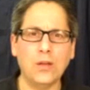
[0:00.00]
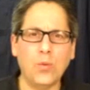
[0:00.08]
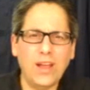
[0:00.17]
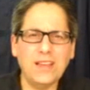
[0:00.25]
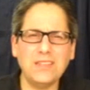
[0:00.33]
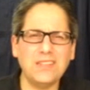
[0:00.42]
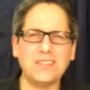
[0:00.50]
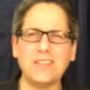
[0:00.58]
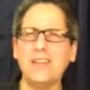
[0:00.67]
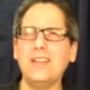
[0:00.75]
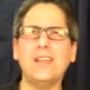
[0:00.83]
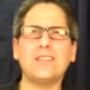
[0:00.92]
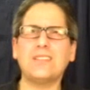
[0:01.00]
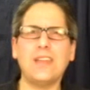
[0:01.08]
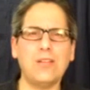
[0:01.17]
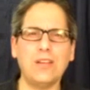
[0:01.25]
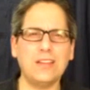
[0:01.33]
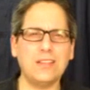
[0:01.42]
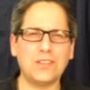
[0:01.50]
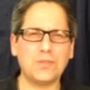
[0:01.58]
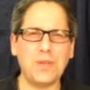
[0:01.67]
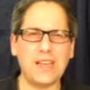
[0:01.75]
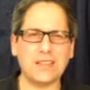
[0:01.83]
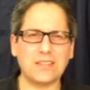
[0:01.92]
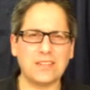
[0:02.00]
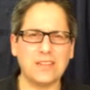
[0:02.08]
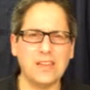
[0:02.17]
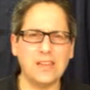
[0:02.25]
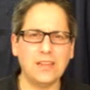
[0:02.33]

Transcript: Why is he sitting there staring into space?